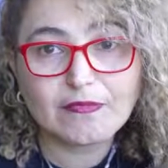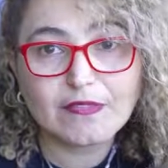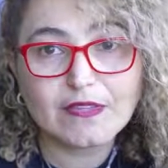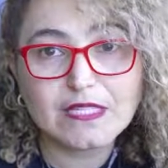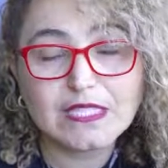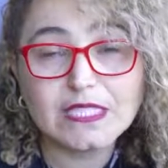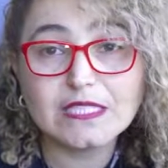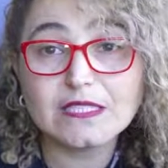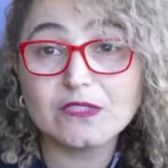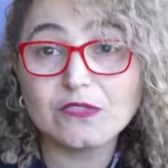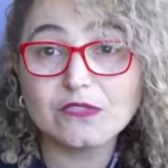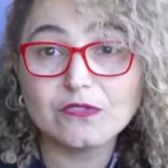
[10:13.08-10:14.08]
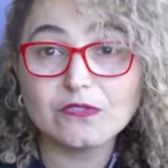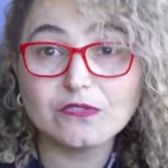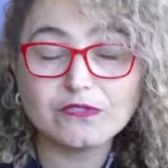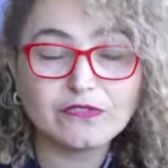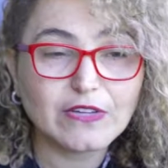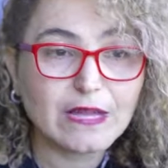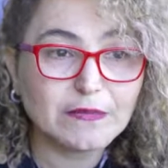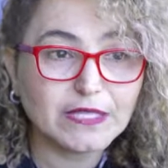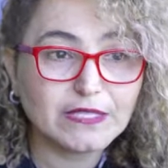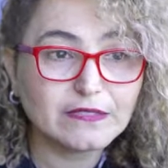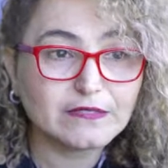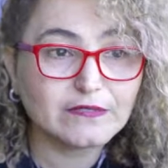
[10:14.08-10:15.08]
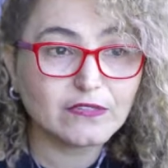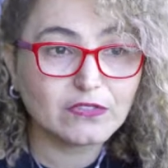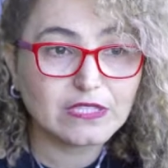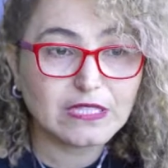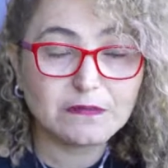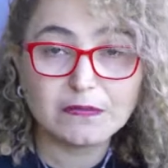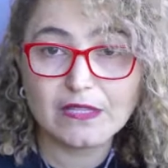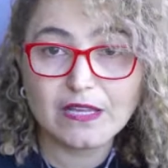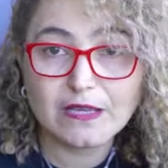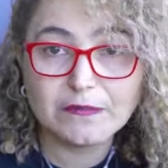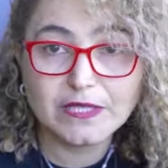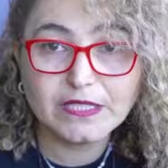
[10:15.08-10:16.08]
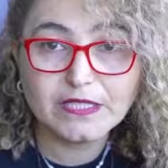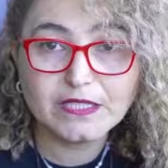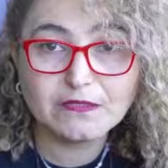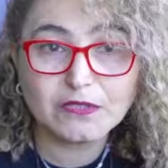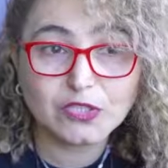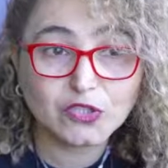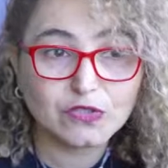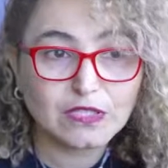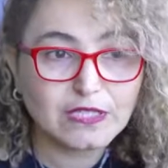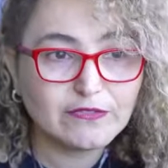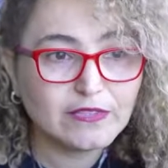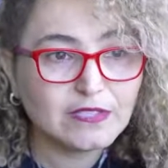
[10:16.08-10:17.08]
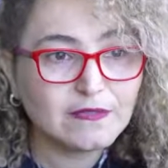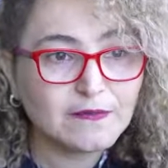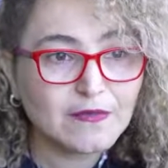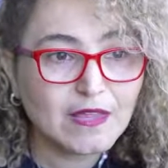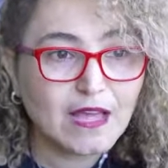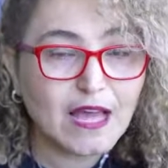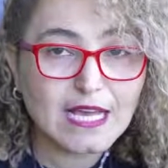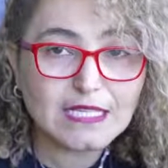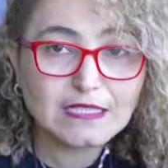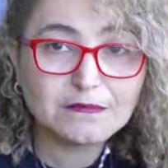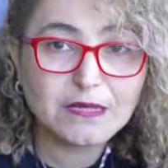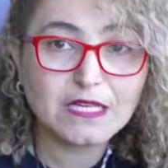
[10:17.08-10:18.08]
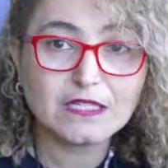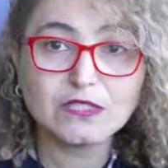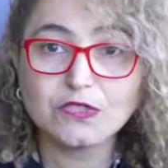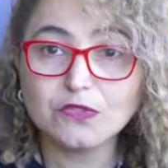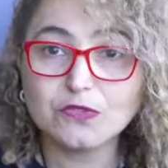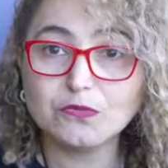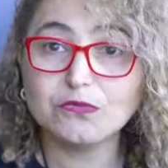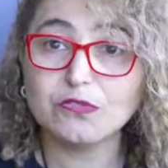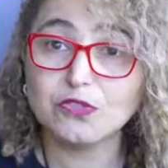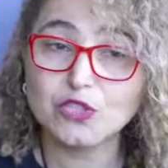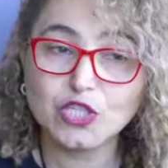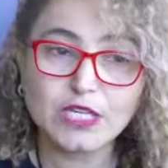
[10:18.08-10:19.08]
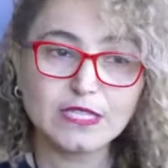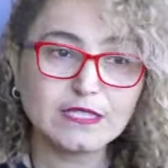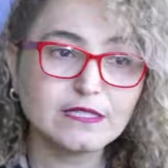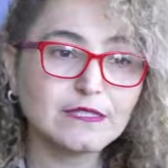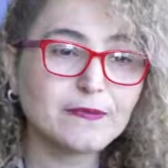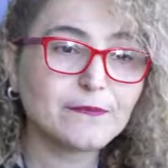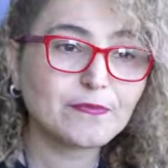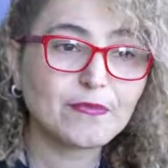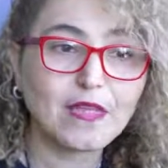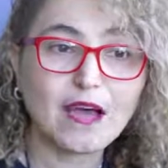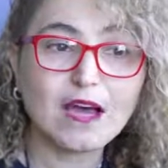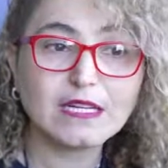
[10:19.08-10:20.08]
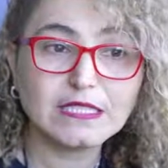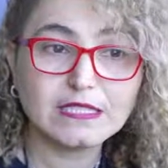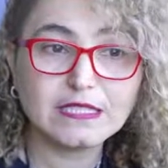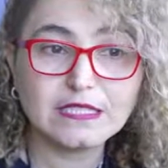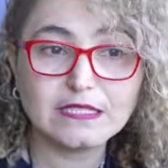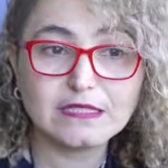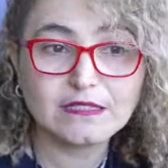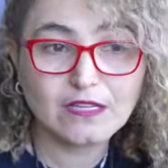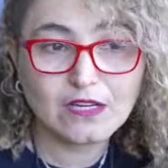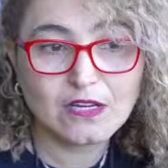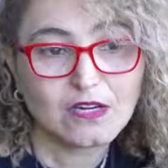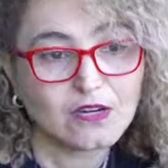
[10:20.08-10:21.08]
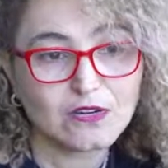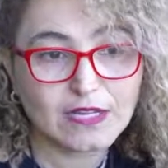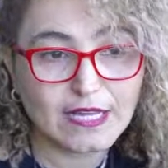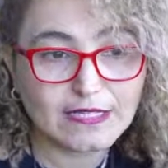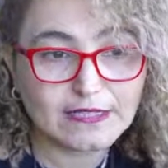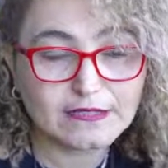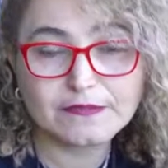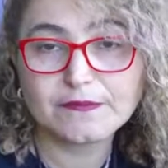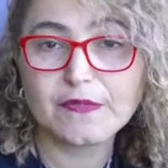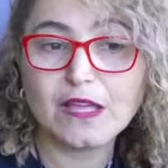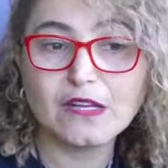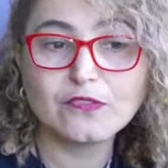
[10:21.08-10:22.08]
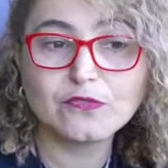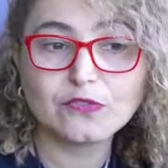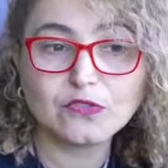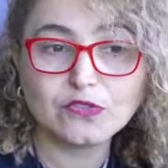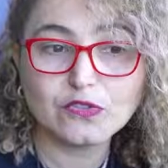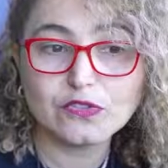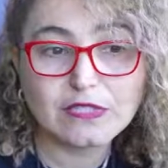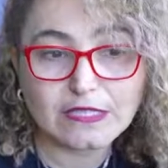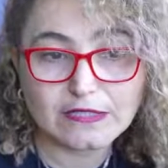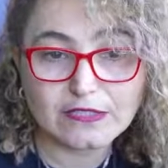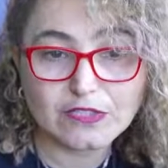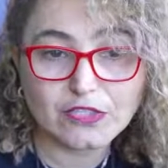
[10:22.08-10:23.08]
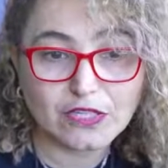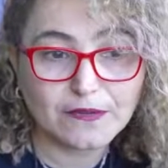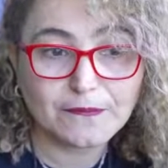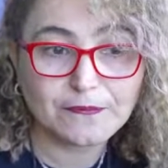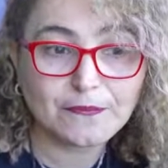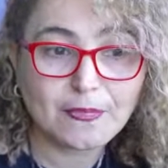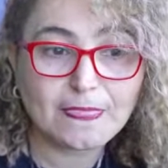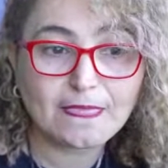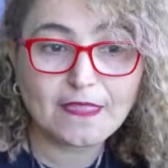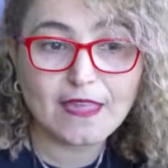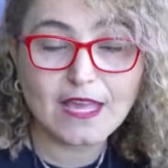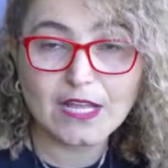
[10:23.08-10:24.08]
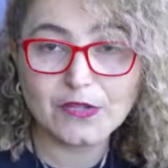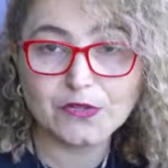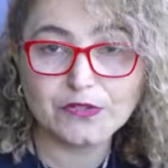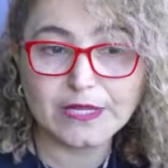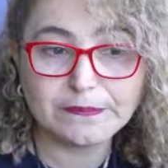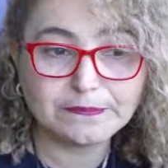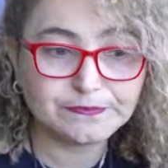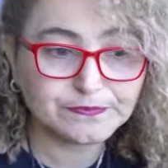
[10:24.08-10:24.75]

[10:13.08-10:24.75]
diseases in your family, for example diabetes or sugar level. Asthma is to do with your chest, heart disease or cancer. And of course your signature and your name.